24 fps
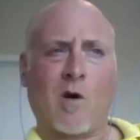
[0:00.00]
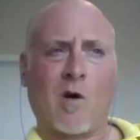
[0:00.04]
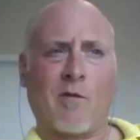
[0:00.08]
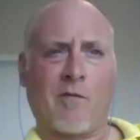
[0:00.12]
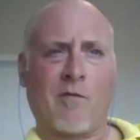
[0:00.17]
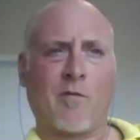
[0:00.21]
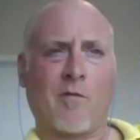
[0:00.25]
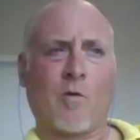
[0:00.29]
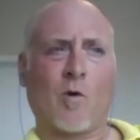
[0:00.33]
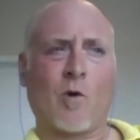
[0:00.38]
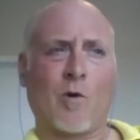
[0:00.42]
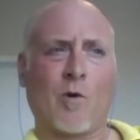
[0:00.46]

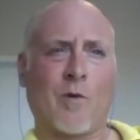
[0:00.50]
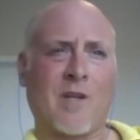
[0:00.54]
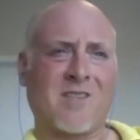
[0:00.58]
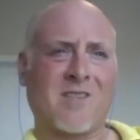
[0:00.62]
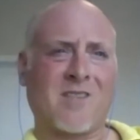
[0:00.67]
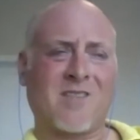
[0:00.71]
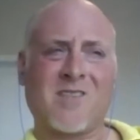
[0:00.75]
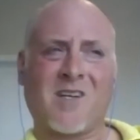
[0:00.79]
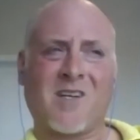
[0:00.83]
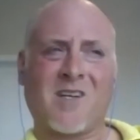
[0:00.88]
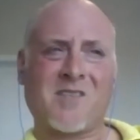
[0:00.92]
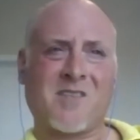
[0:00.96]
forwarding
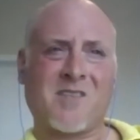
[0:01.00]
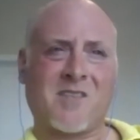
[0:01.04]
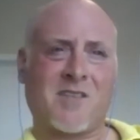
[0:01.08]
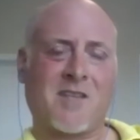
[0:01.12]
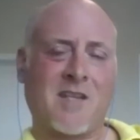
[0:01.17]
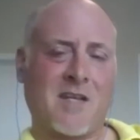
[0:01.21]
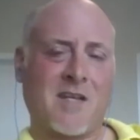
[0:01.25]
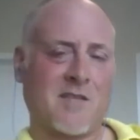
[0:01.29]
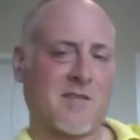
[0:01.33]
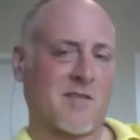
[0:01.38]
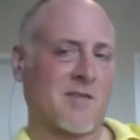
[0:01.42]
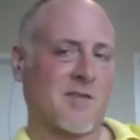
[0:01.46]
doesn't
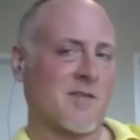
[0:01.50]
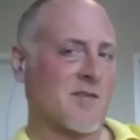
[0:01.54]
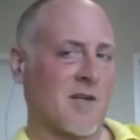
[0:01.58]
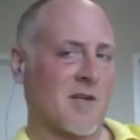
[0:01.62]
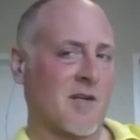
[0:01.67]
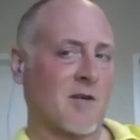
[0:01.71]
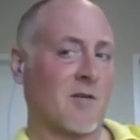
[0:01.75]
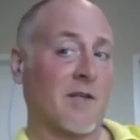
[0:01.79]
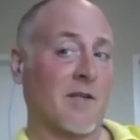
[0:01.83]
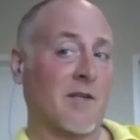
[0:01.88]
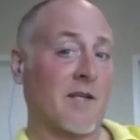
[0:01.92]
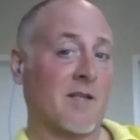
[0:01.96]

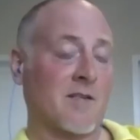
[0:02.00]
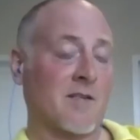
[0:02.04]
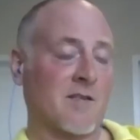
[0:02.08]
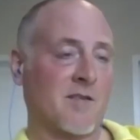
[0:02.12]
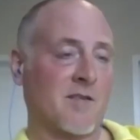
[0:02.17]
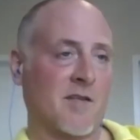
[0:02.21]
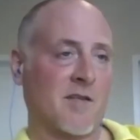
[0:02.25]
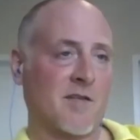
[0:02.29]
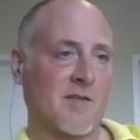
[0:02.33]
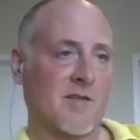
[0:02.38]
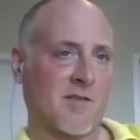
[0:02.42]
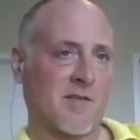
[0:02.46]
necessarily
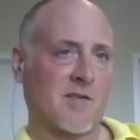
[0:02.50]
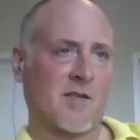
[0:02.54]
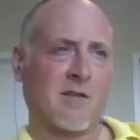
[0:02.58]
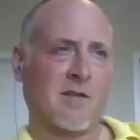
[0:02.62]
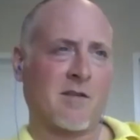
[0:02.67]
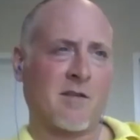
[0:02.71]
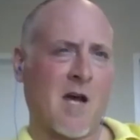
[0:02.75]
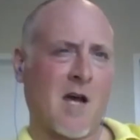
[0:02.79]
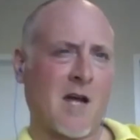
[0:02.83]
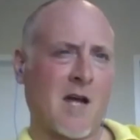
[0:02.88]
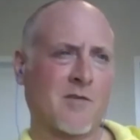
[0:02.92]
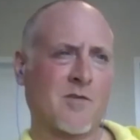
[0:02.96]
exist, and
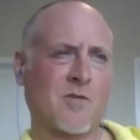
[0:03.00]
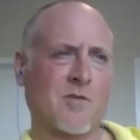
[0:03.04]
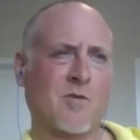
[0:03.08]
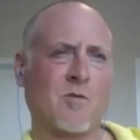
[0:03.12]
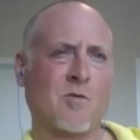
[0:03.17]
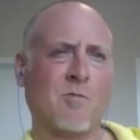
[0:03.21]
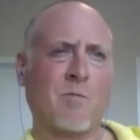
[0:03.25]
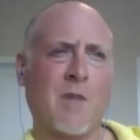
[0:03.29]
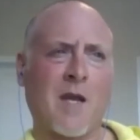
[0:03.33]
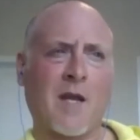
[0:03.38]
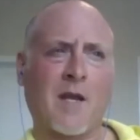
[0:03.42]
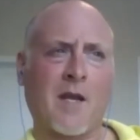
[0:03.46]
not too
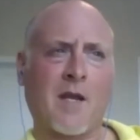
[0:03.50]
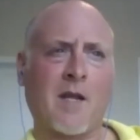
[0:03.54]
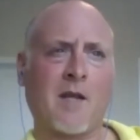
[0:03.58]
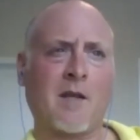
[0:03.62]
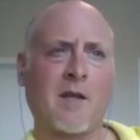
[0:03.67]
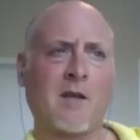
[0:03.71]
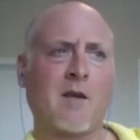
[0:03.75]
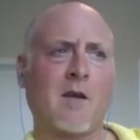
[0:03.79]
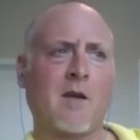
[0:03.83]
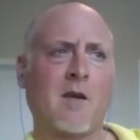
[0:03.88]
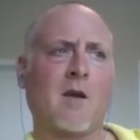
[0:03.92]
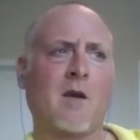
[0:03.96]

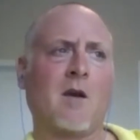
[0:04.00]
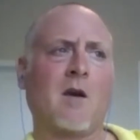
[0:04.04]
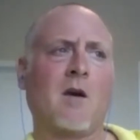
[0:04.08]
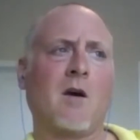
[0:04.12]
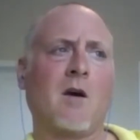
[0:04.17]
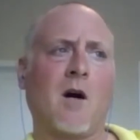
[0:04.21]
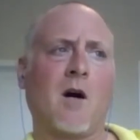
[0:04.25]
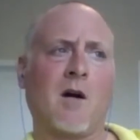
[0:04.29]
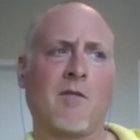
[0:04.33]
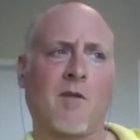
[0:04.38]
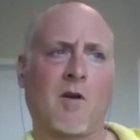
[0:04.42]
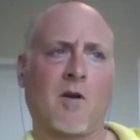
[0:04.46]
many
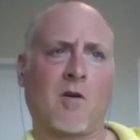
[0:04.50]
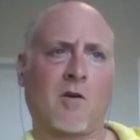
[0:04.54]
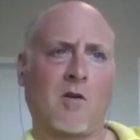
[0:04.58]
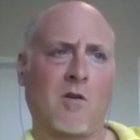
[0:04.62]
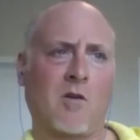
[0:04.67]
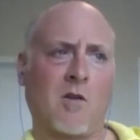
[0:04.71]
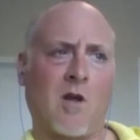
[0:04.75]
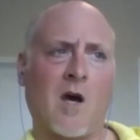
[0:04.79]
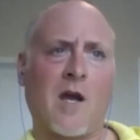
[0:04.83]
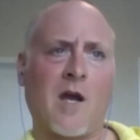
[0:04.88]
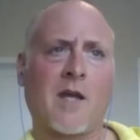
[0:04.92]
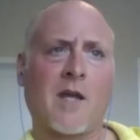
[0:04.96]
of our
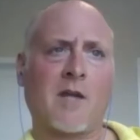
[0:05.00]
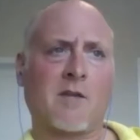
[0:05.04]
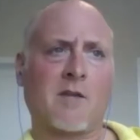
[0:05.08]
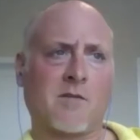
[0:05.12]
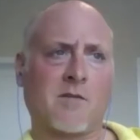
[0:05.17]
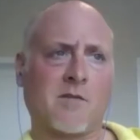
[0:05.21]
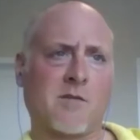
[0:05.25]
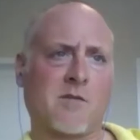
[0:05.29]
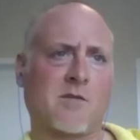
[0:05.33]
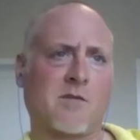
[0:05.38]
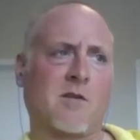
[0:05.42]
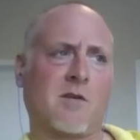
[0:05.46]

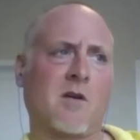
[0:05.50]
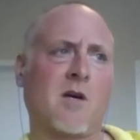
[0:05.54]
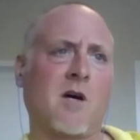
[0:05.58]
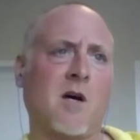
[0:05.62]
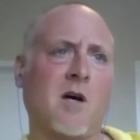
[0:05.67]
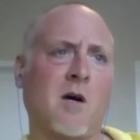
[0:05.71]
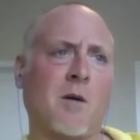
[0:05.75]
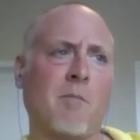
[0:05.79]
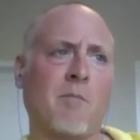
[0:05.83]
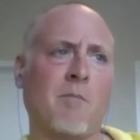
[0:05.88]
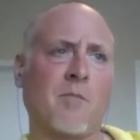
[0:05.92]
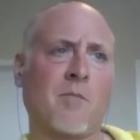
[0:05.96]
clients
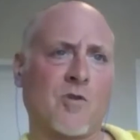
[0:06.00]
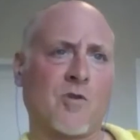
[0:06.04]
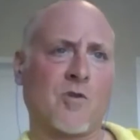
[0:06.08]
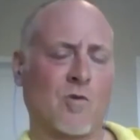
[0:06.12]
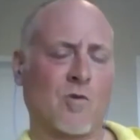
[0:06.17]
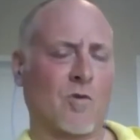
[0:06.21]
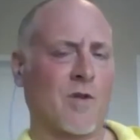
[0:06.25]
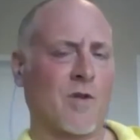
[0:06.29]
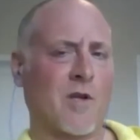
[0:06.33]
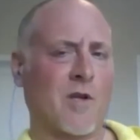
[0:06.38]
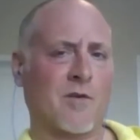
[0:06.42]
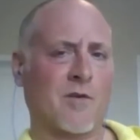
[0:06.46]

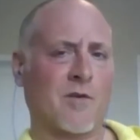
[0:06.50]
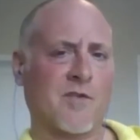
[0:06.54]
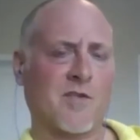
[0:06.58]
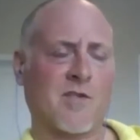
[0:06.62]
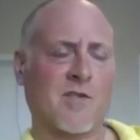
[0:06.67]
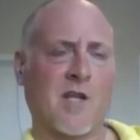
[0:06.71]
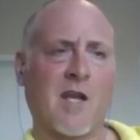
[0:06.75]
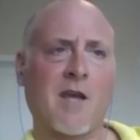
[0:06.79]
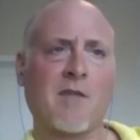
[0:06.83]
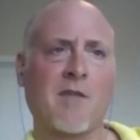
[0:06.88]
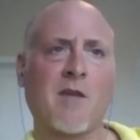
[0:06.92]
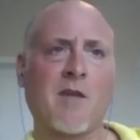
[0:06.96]
truly
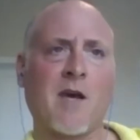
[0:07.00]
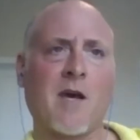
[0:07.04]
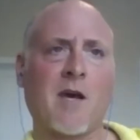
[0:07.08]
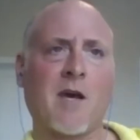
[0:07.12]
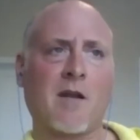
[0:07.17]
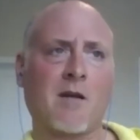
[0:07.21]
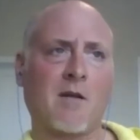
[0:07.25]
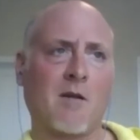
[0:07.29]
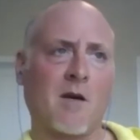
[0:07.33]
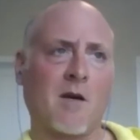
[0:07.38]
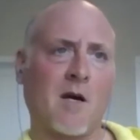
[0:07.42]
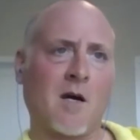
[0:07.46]
understand that,
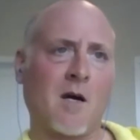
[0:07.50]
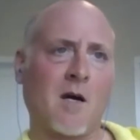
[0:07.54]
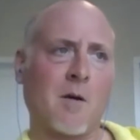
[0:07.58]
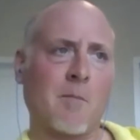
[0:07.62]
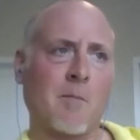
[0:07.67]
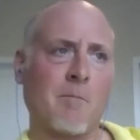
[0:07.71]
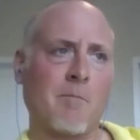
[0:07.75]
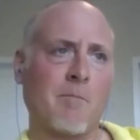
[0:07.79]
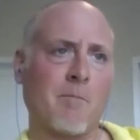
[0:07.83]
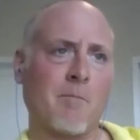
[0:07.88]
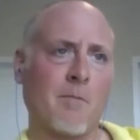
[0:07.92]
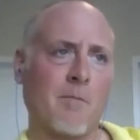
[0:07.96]

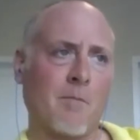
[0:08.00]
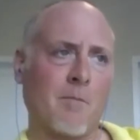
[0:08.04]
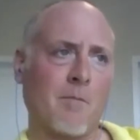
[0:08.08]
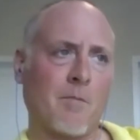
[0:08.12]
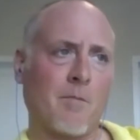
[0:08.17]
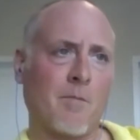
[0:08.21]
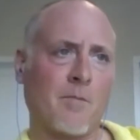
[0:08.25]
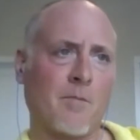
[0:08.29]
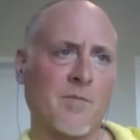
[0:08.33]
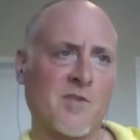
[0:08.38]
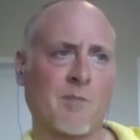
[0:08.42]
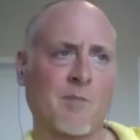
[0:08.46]

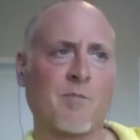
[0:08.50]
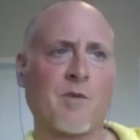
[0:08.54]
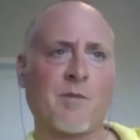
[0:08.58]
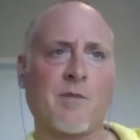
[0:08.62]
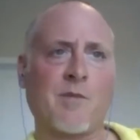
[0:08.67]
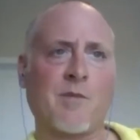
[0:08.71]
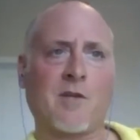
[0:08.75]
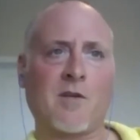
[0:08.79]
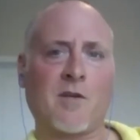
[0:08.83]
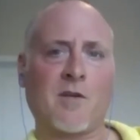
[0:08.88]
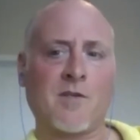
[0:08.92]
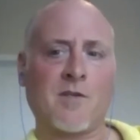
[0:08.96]
simply
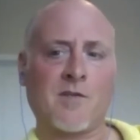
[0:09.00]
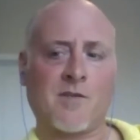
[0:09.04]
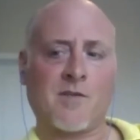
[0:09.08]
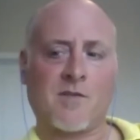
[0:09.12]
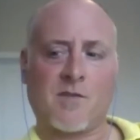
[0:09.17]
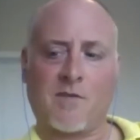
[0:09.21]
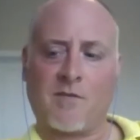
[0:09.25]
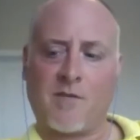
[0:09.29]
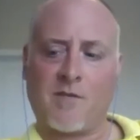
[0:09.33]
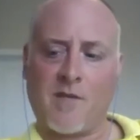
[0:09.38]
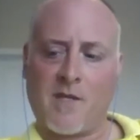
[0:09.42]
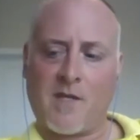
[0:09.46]

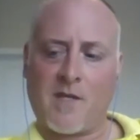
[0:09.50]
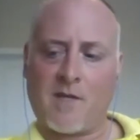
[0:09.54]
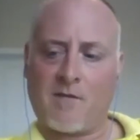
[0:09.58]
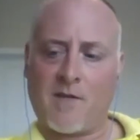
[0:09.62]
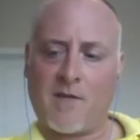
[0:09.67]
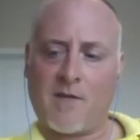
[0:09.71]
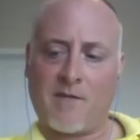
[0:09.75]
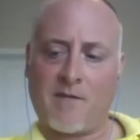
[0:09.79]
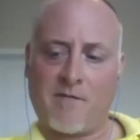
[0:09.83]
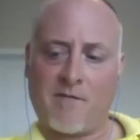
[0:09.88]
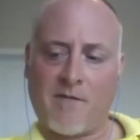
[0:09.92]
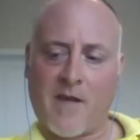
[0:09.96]
because the
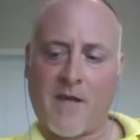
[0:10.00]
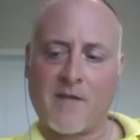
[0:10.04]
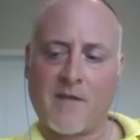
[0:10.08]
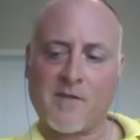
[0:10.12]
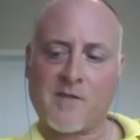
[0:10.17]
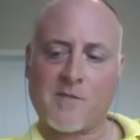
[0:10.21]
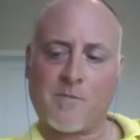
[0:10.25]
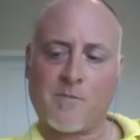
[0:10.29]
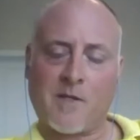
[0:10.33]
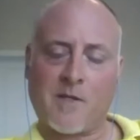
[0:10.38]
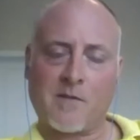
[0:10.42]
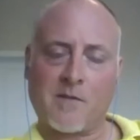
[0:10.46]

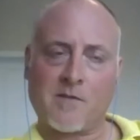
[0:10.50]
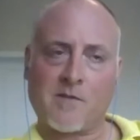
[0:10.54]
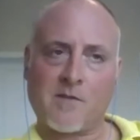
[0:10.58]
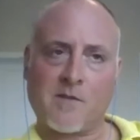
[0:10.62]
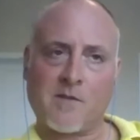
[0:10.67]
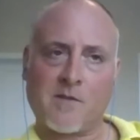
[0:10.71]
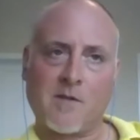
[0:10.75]
advancements